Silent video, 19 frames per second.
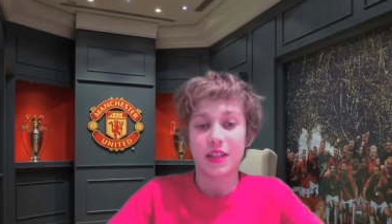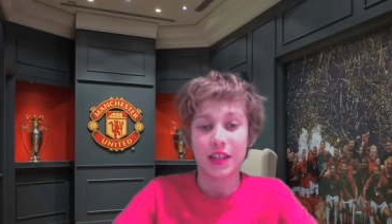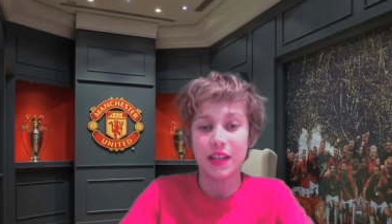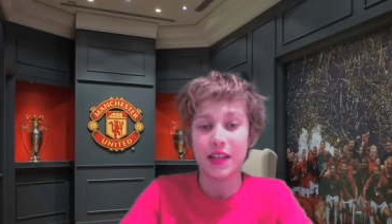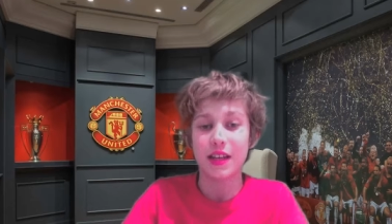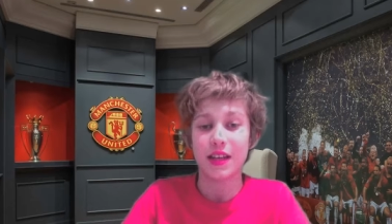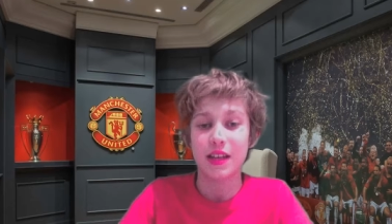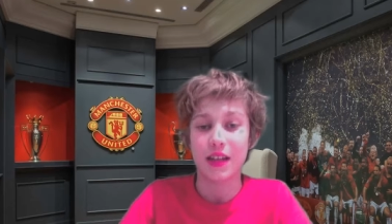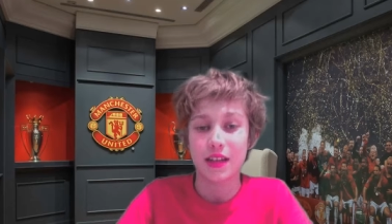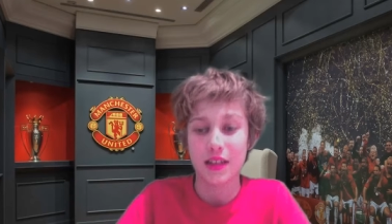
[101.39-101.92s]

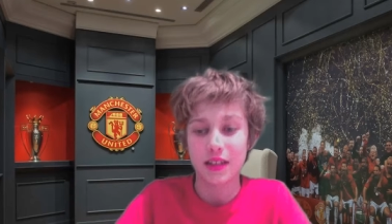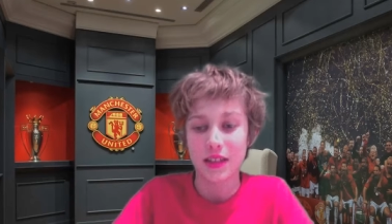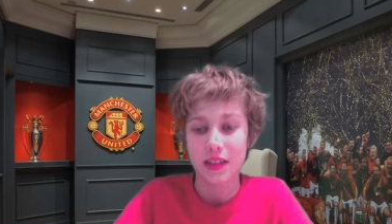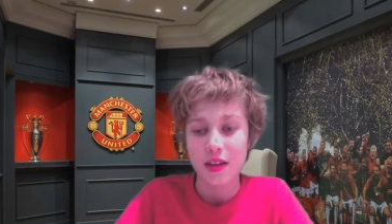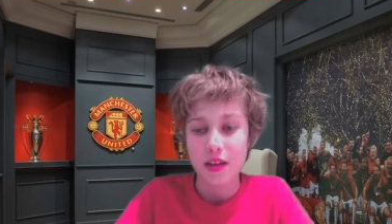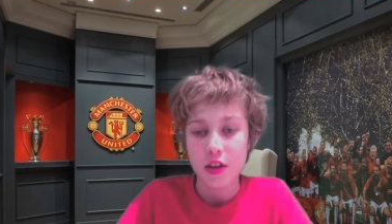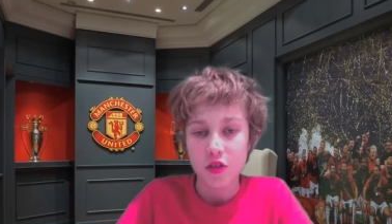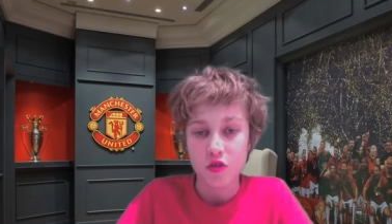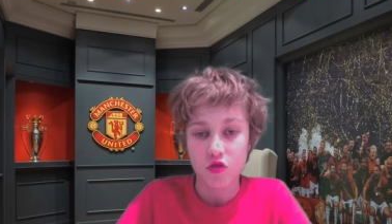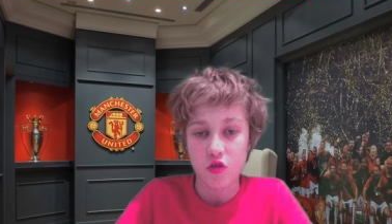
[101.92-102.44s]
Leagues
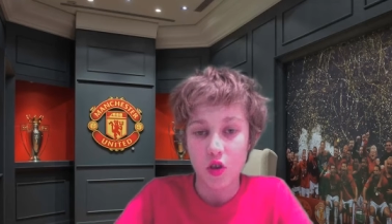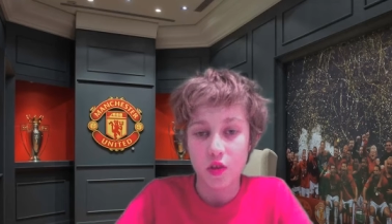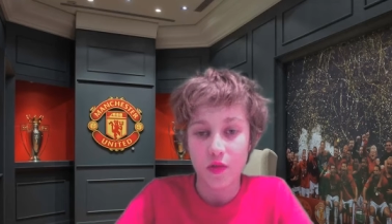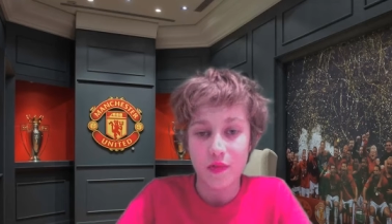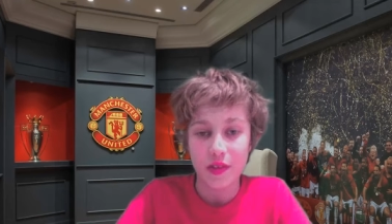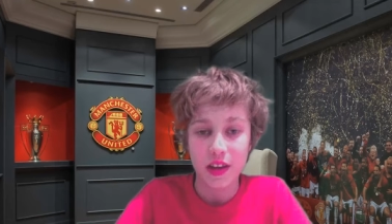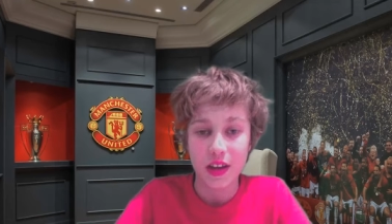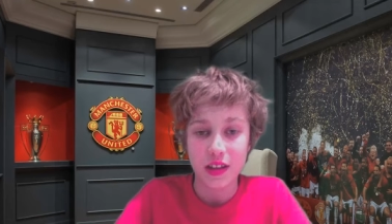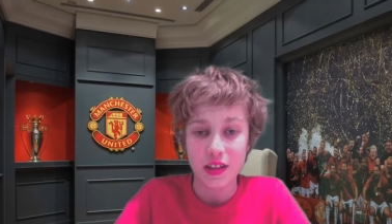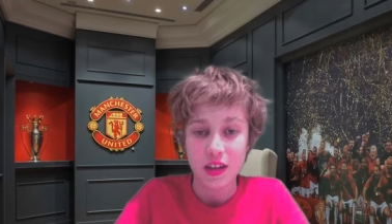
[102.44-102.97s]

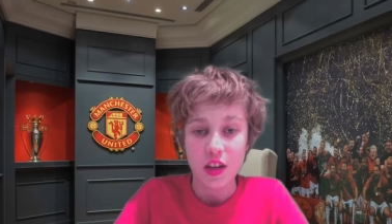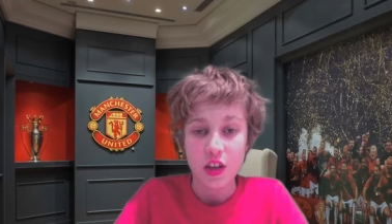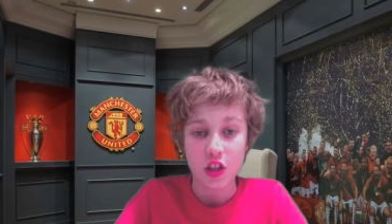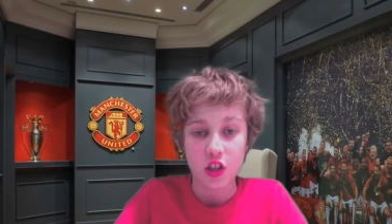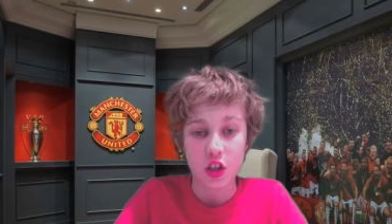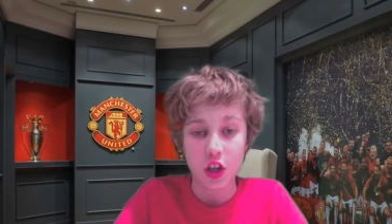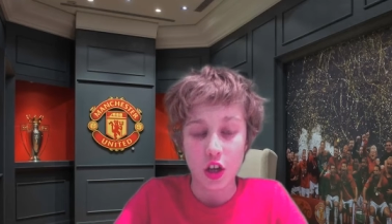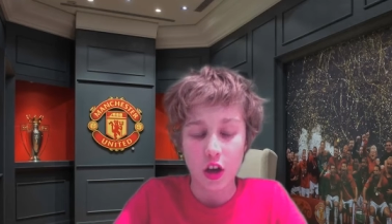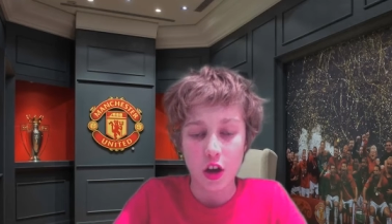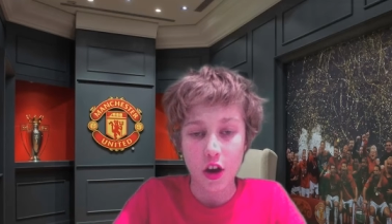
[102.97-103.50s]
trophies.
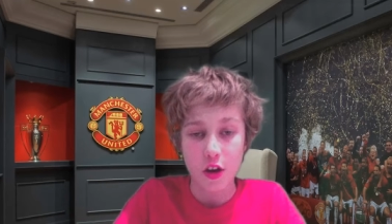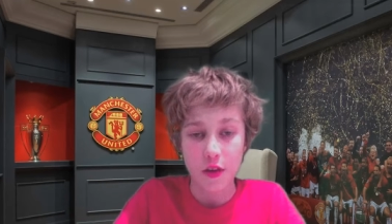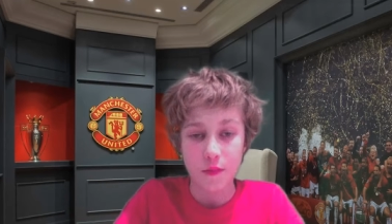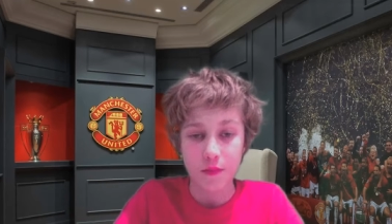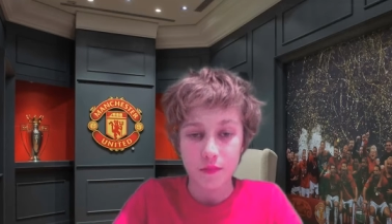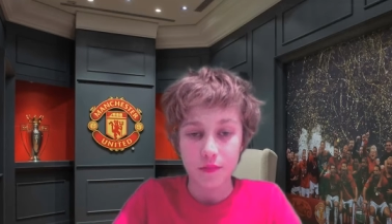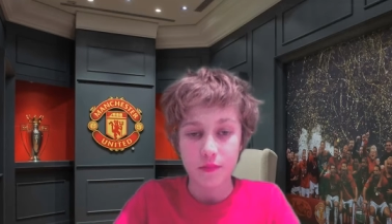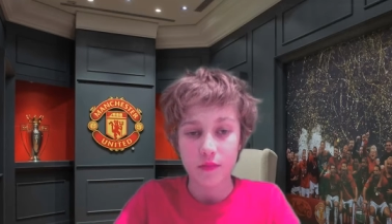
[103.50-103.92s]
So,